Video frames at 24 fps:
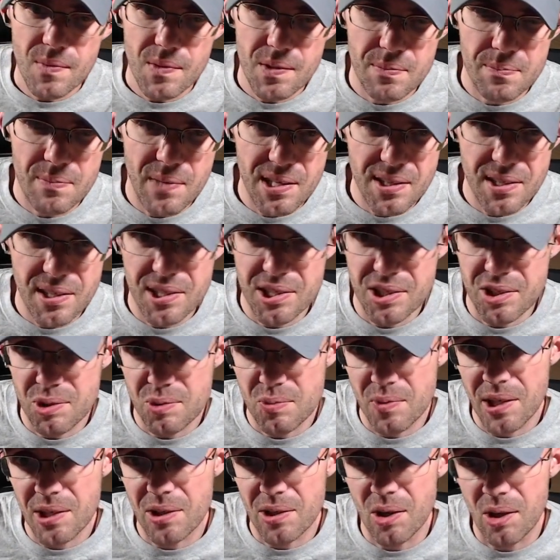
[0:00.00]
method and you
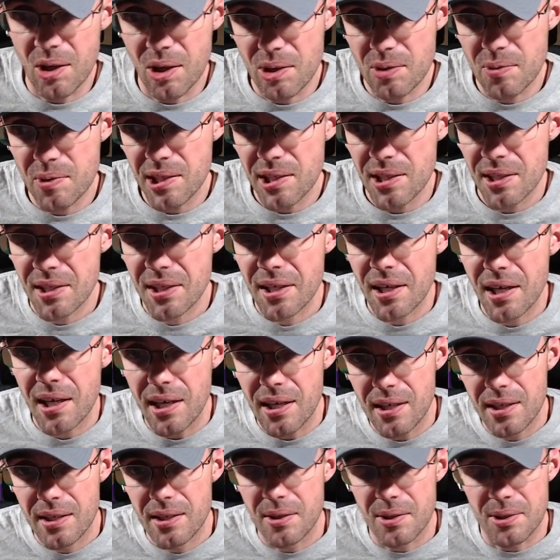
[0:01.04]
want to auto it
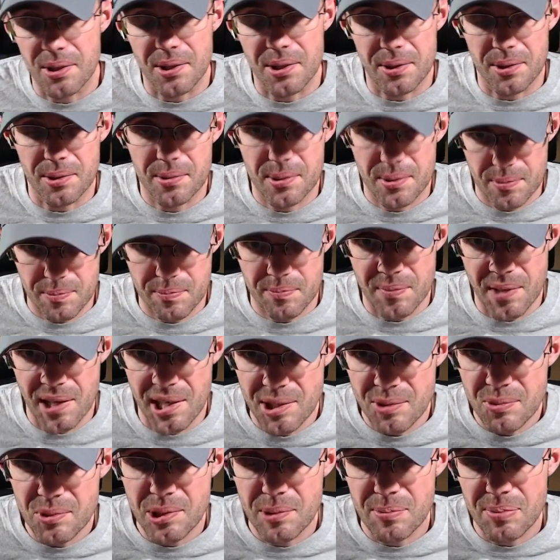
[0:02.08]
or
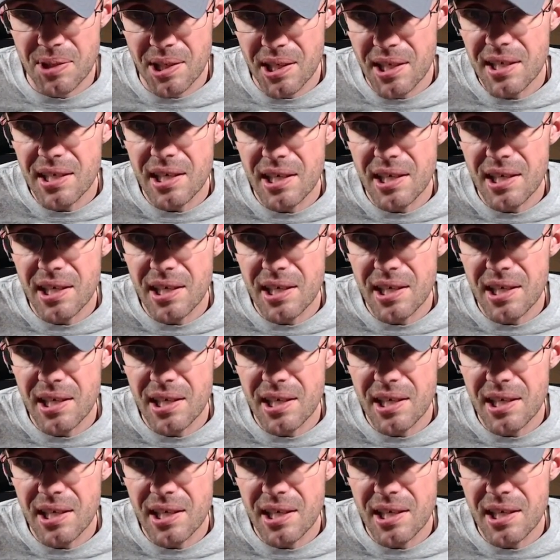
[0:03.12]
manually play it,